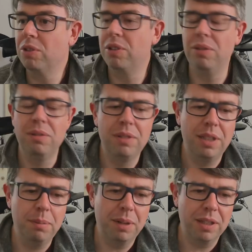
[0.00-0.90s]
to
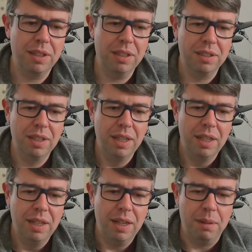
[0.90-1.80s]
debug this.
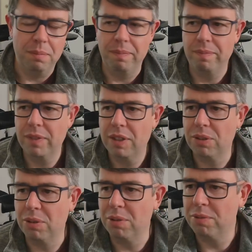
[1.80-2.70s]
I'm
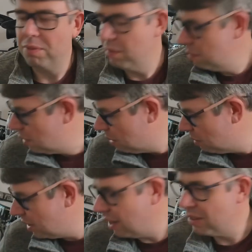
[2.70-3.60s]
short of, well,
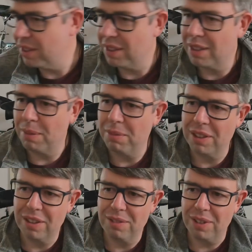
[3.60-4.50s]
without
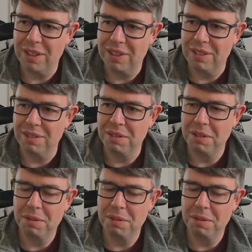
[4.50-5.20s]
disassembling the device and